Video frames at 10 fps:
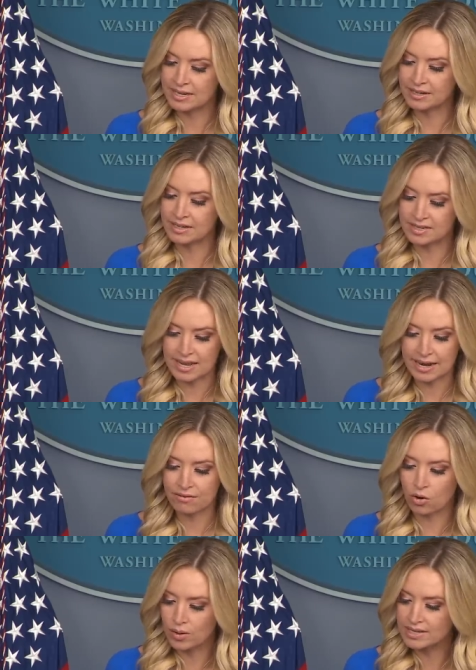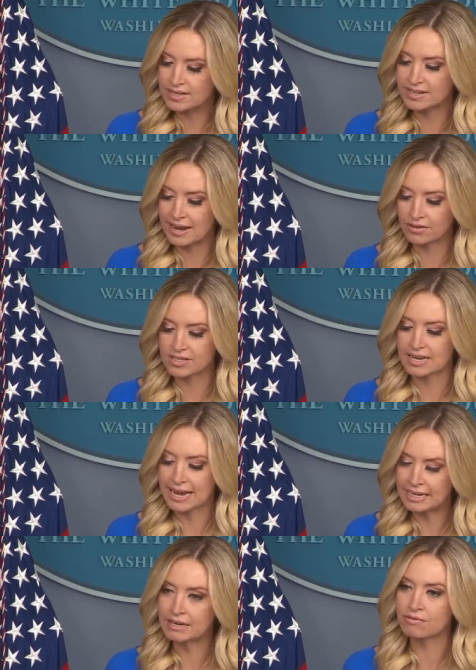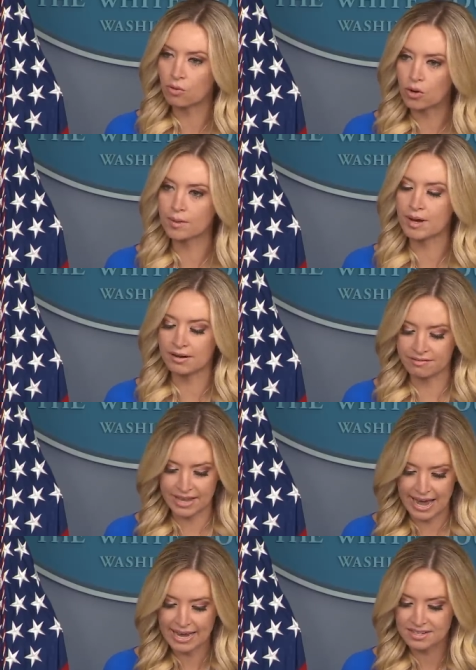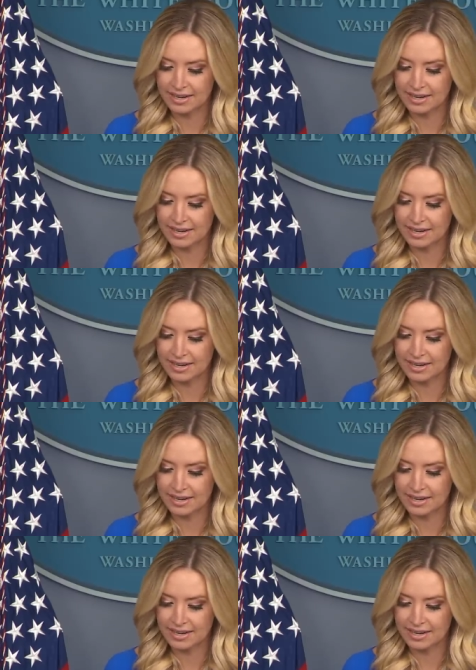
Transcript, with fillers: And he said, I've always denounced any form of that.